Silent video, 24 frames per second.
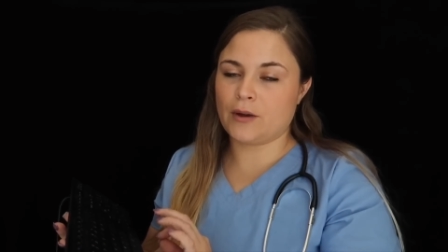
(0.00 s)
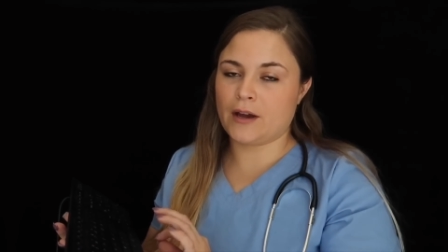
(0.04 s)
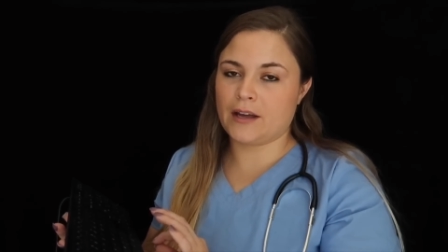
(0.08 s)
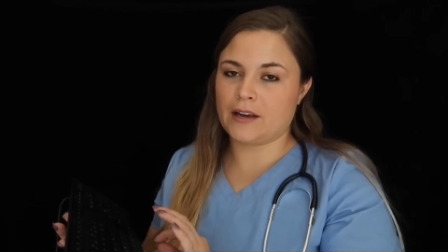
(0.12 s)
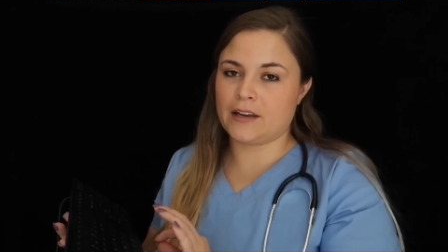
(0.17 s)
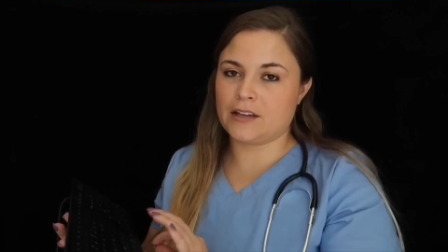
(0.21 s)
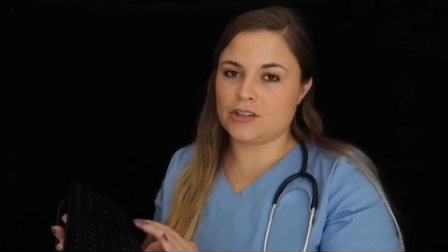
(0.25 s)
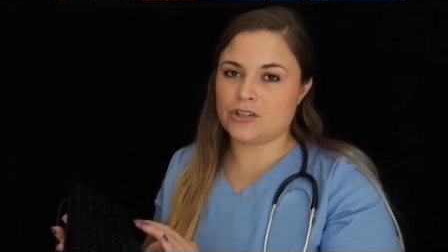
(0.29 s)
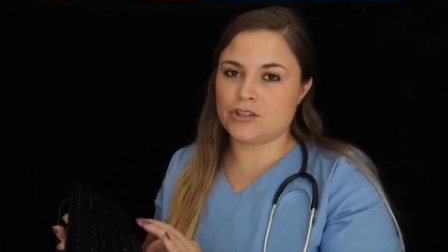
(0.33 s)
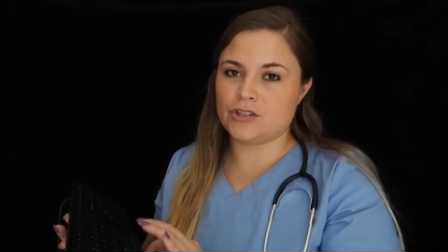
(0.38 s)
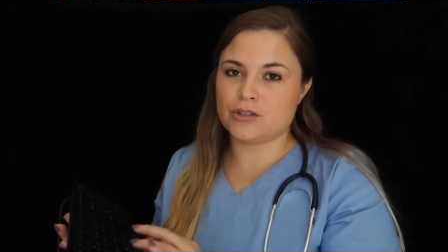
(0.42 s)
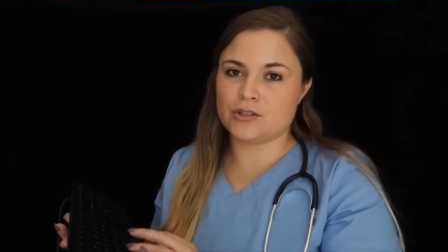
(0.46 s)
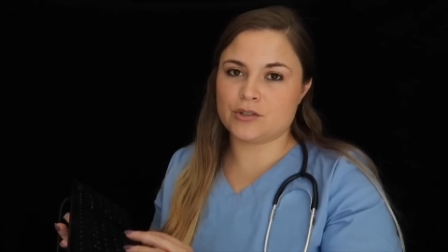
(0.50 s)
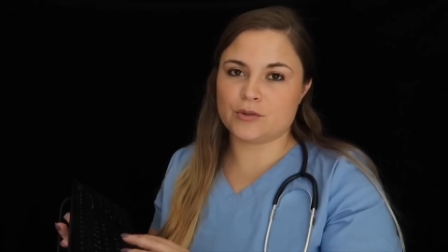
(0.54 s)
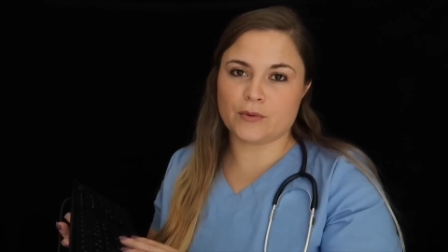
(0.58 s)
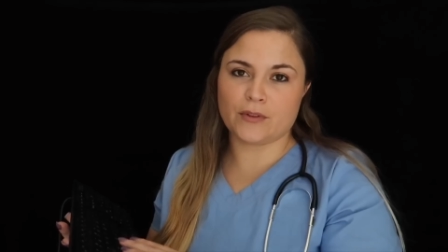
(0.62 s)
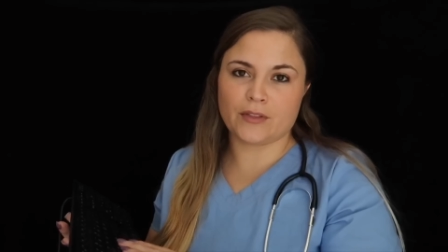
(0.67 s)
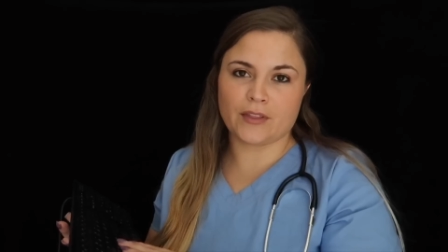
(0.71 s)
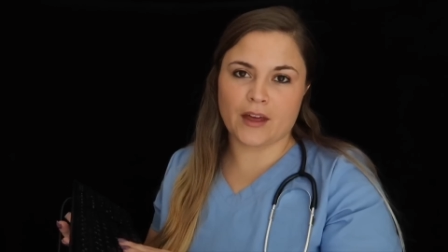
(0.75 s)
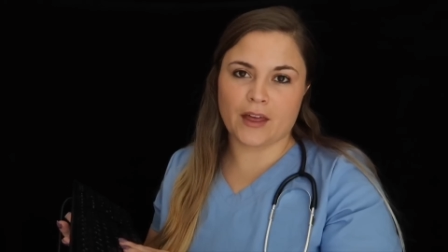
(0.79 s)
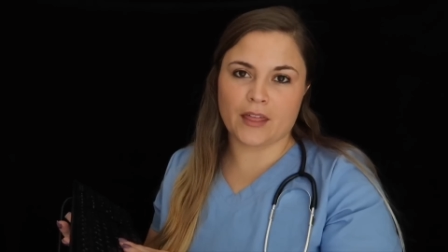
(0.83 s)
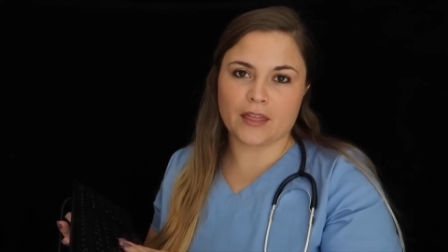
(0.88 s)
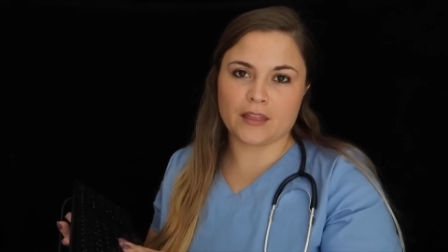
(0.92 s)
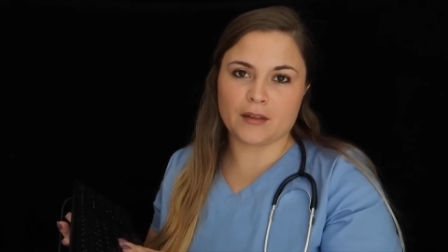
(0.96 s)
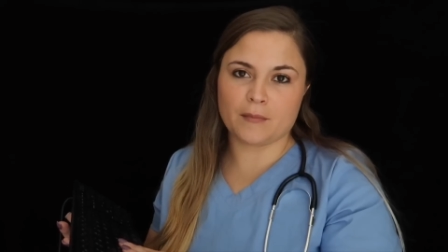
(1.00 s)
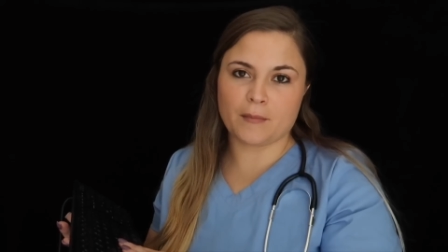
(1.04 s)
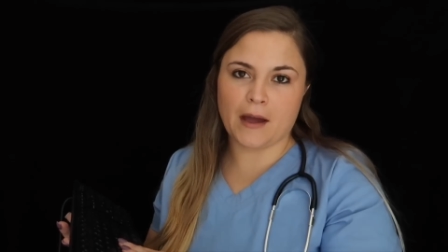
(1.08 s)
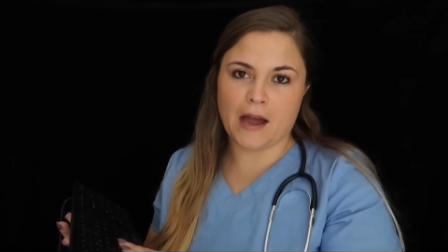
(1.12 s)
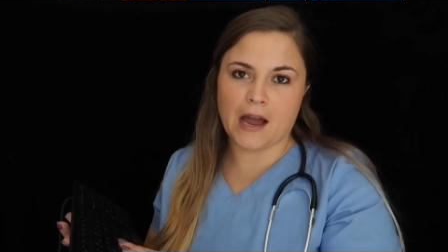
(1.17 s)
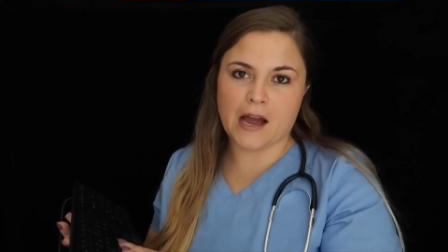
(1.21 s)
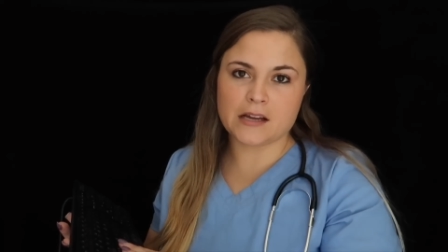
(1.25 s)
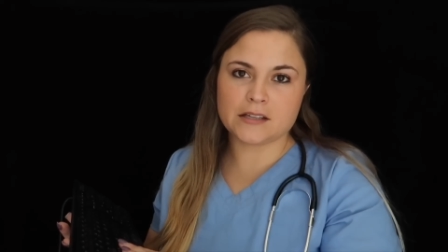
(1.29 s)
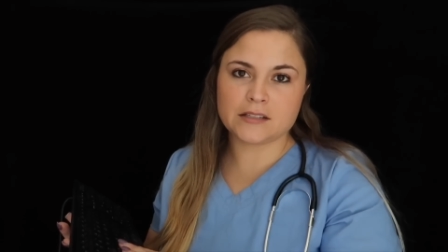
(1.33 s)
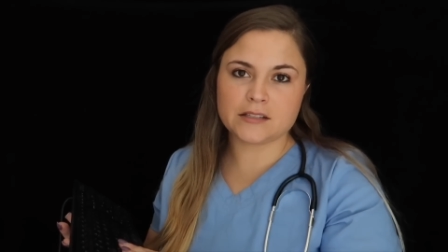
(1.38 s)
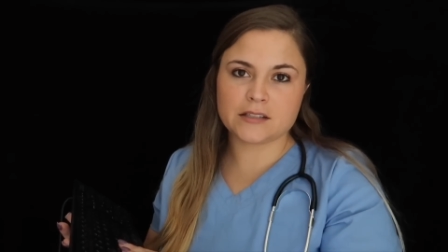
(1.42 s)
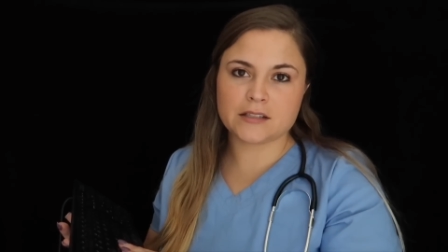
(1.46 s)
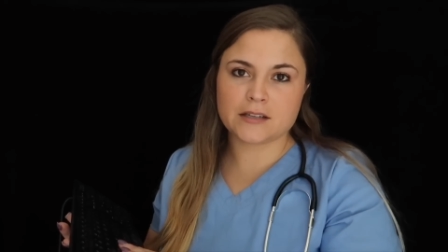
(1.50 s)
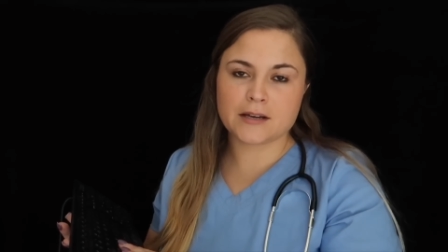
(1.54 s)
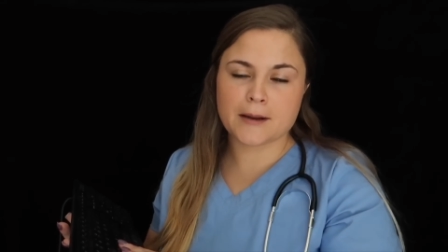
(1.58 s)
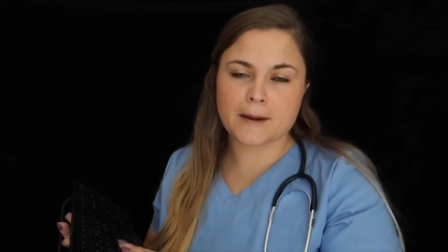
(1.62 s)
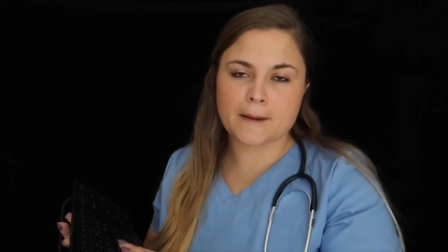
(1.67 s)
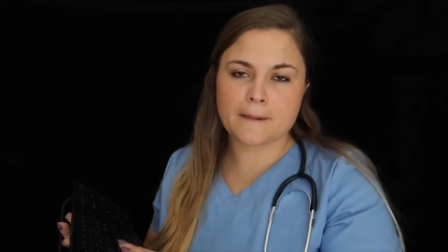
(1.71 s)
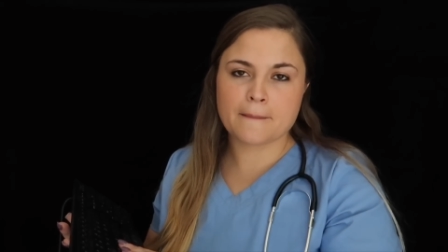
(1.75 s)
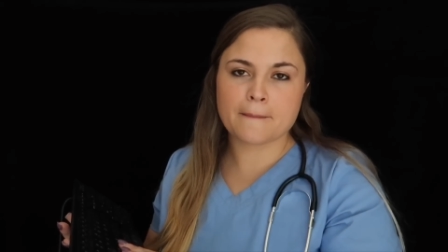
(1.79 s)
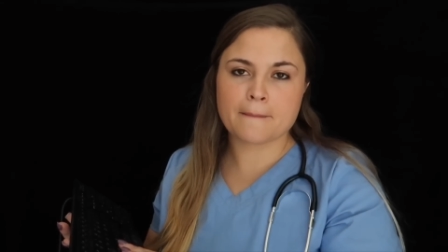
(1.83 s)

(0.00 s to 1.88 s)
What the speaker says: had issues with that in the past?